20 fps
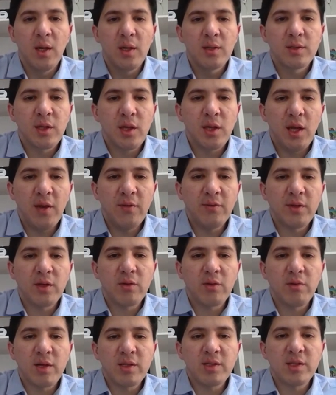So if the
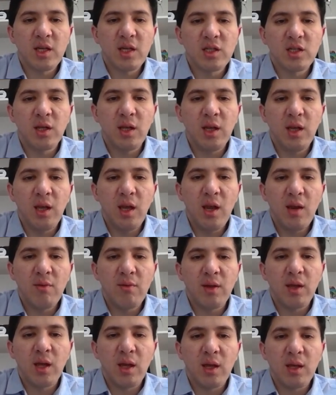cross-section
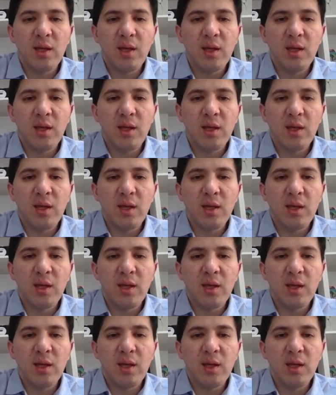area